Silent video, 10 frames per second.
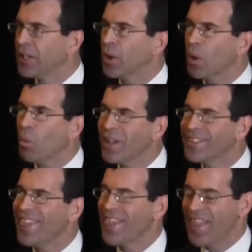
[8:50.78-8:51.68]
You know, it
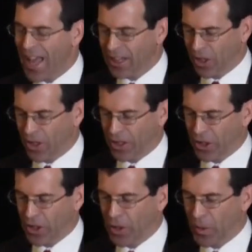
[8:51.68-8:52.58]
wasn't that long
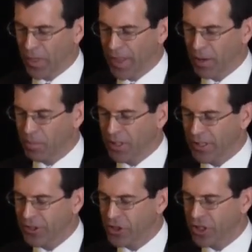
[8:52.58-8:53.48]
ago that
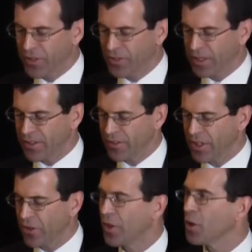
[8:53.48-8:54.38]
police chiefs
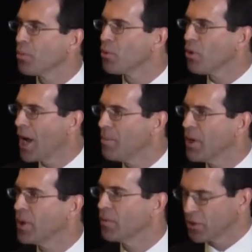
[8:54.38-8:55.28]
considered their
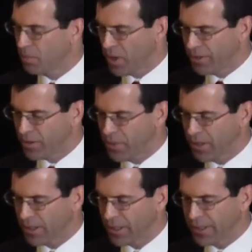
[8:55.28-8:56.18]
primary
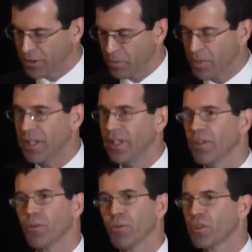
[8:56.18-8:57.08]
responsibility to
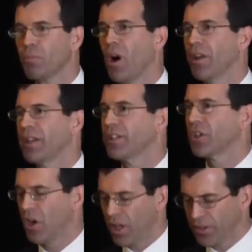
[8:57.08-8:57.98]
be responding
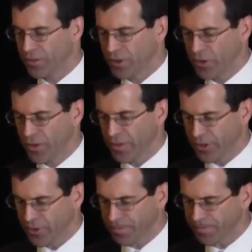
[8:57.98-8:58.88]
to calls for
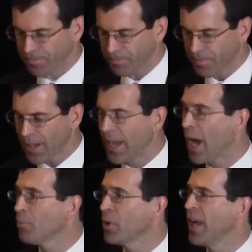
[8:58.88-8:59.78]
service,
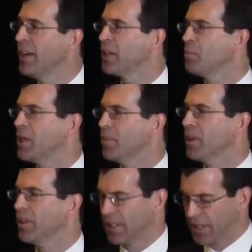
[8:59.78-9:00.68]
apprehending
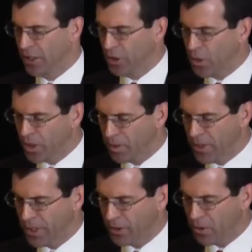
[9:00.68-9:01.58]
people who
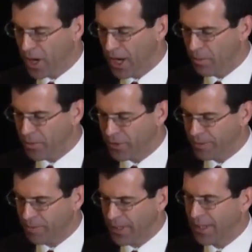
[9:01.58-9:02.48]
committed
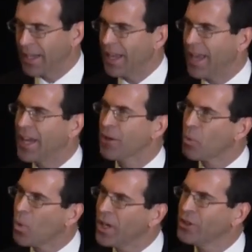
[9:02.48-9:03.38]
crimes. And
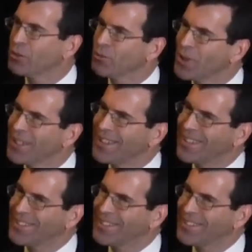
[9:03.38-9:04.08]
it wasn't really